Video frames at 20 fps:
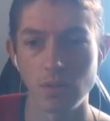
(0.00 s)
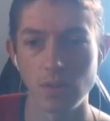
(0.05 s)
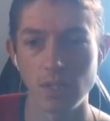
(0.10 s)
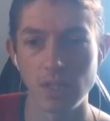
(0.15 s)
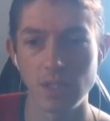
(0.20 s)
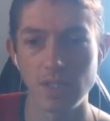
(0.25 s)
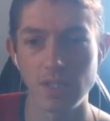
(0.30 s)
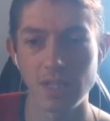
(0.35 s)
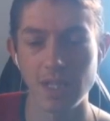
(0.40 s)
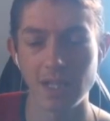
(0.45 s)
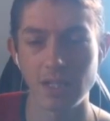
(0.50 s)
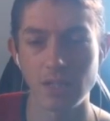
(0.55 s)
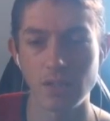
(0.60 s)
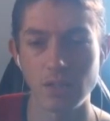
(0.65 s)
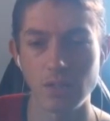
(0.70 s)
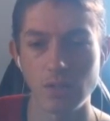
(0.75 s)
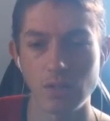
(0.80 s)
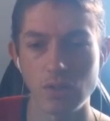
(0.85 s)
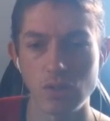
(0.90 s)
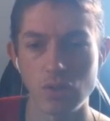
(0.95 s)

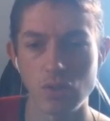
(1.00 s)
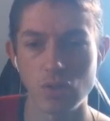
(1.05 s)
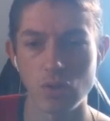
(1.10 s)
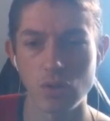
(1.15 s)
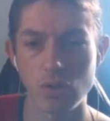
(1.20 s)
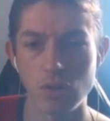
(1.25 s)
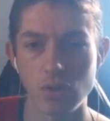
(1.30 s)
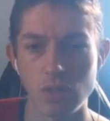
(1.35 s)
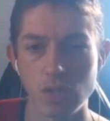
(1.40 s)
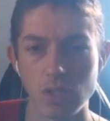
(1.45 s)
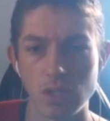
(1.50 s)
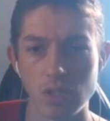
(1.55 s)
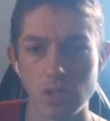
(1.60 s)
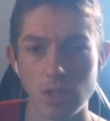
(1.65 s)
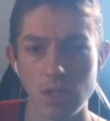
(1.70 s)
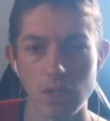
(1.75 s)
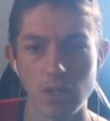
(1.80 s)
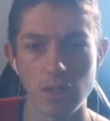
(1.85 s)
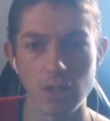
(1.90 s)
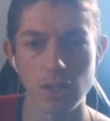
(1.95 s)
second strongest
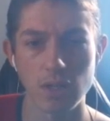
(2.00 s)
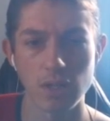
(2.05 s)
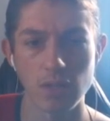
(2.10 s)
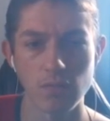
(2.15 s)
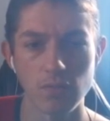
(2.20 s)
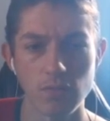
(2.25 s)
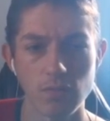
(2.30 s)
card I have.